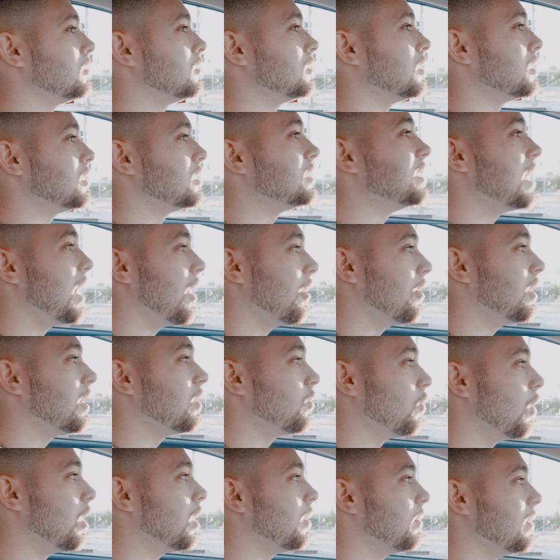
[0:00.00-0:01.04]
does
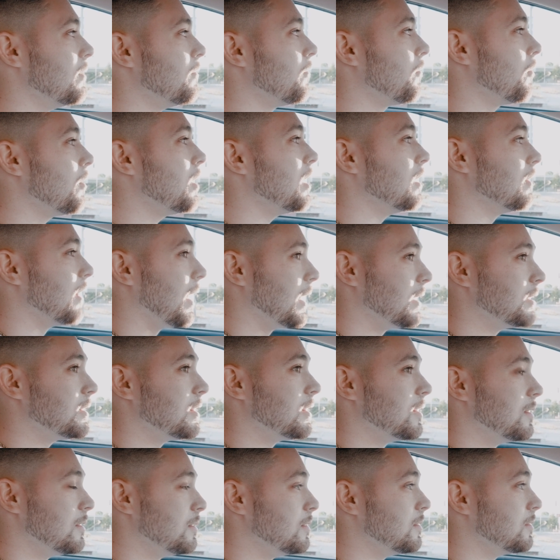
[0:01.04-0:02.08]
Tarian want to be free? Like,
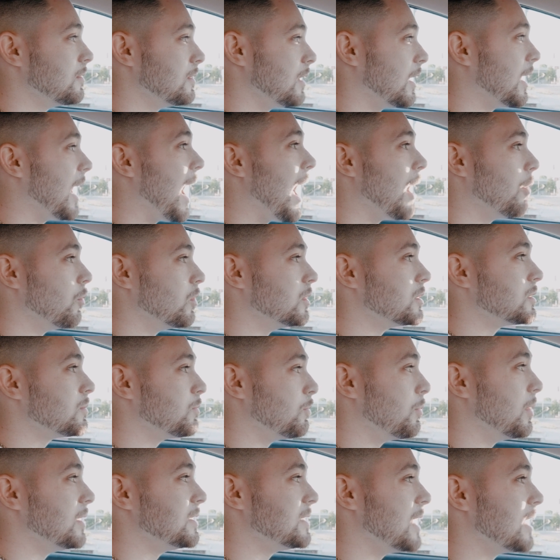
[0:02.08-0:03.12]
the guy was
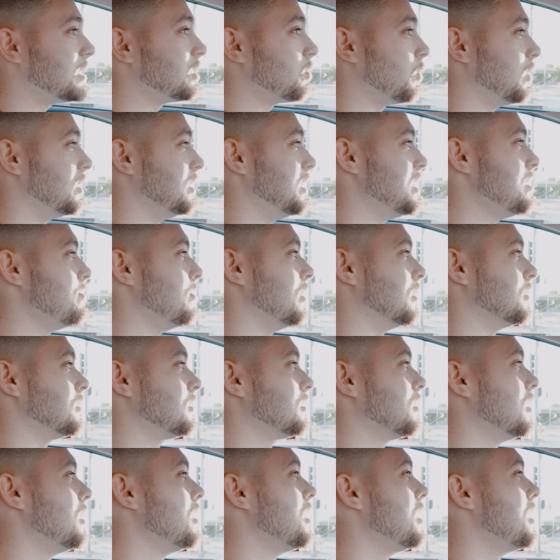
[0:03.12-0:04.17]
possessed with
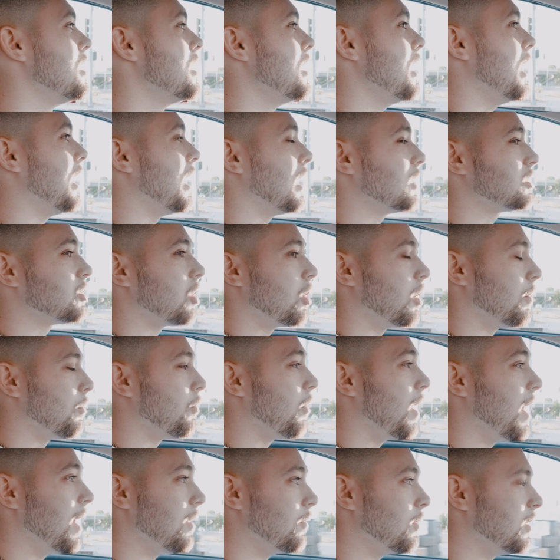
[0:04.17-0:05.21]
demons. And I started
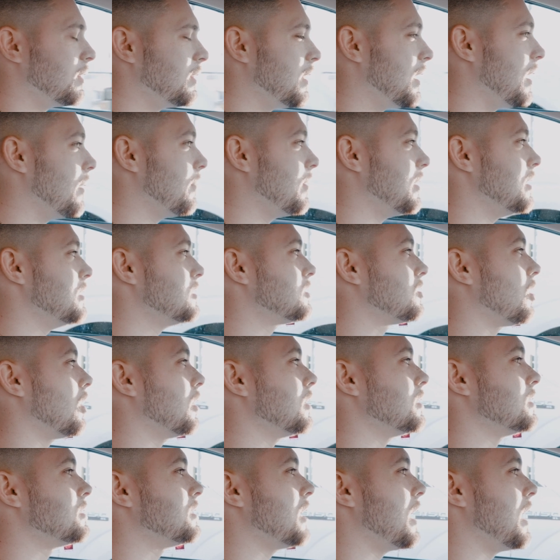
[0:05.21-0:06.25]
praying with him, and he
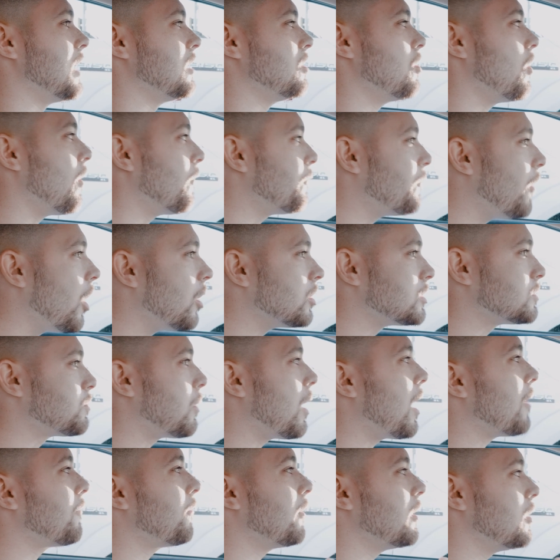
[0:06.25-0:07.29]
started saying, you're a false
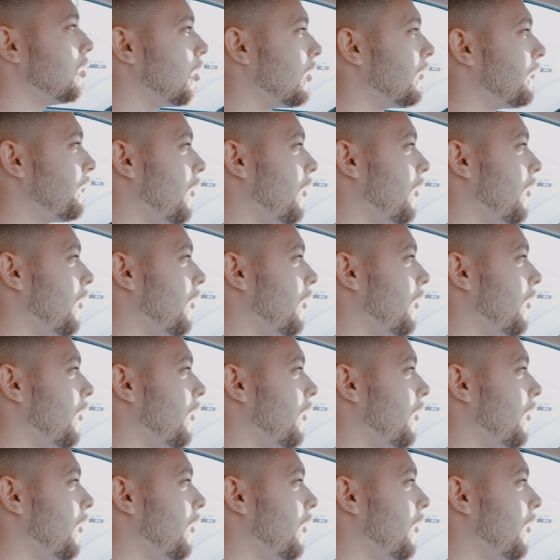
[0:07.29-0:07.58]
prophet, you're a